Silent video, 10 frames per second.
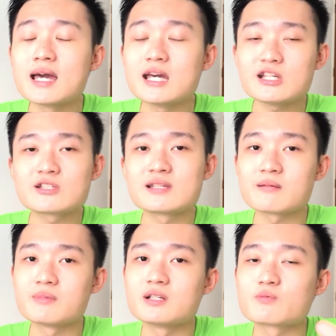Each
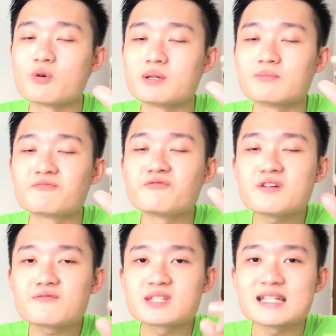segment will be
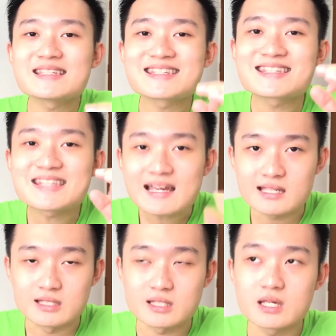15
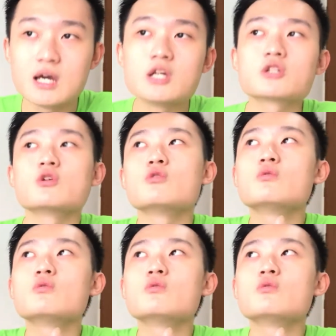seconds. So